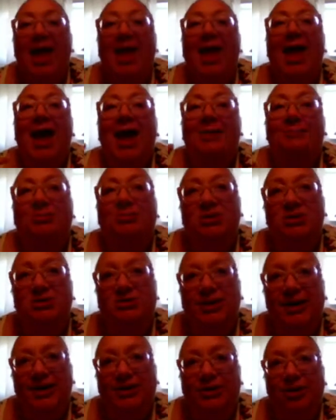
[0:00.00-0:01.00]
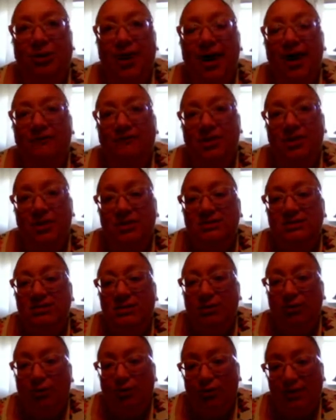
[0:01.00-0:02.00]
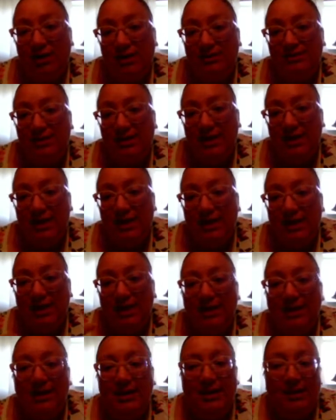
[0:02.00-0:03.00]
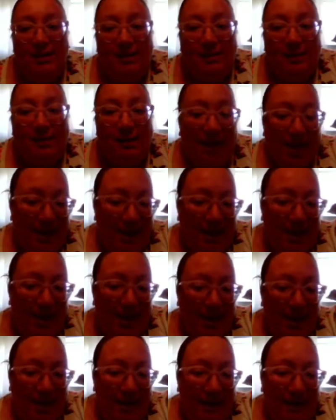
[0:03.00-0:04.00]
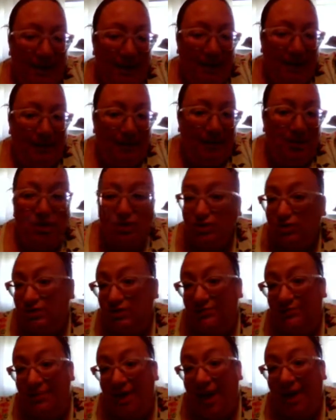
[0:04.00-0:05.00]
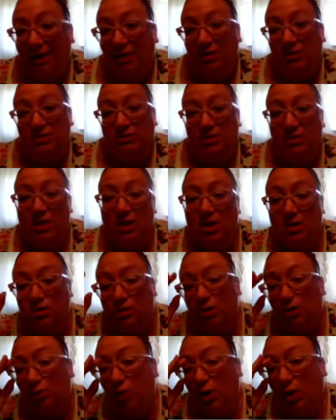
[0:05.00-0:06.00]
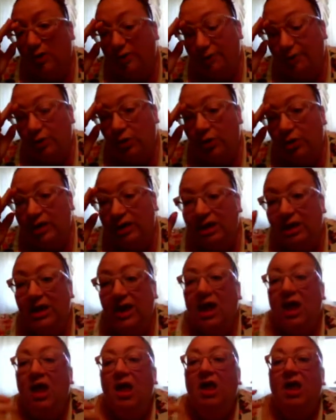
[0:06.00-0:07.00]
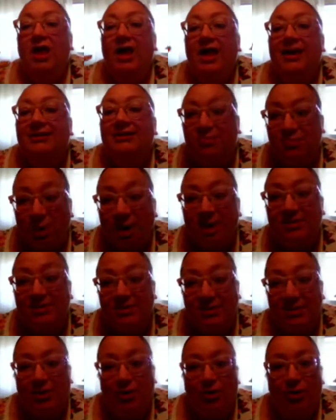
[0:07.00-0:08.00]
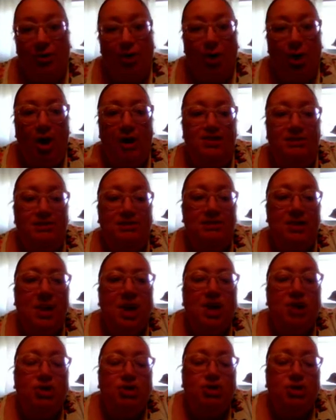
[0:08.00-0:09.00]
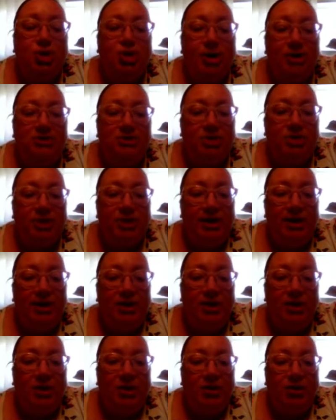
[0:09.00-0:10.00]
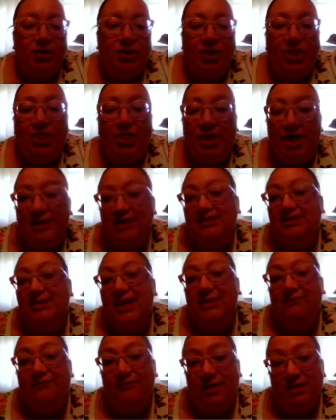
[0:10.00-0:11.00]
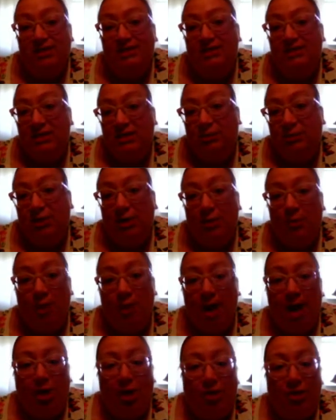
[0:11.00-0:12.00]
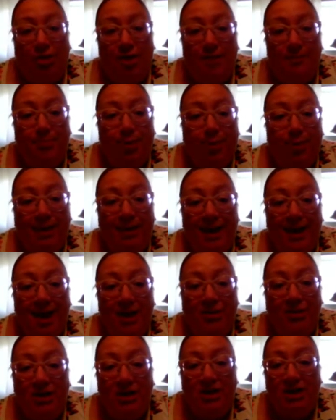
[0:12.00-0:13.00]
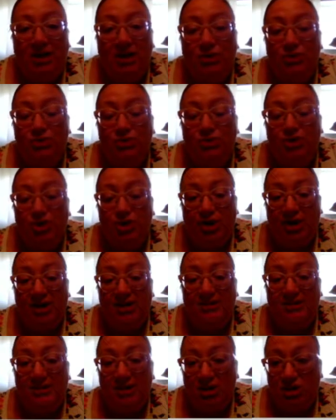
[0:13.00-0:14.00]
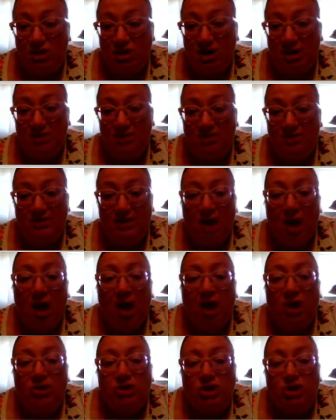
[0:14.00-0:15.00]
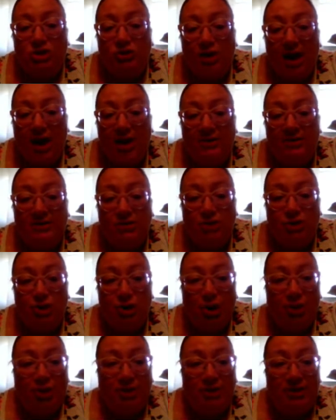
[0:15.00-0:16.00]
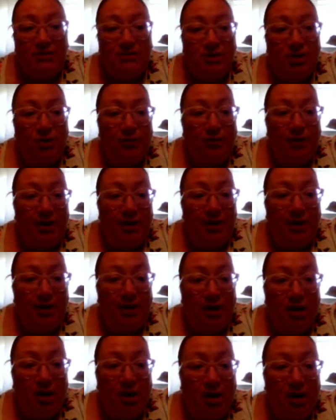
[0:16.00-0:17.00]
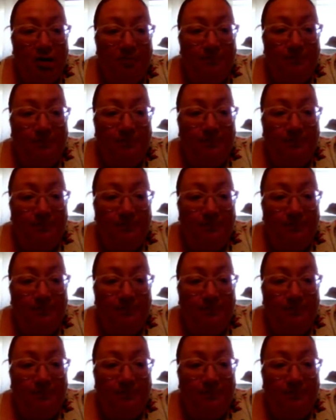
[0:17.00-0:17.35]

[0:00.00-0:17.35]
and present your evidence and your reasoning in a conducive manner so that you are fully expressing your thoughts. So let's look at the things that Vince did really well. They point out that he used transitions. Did you guys notice over here?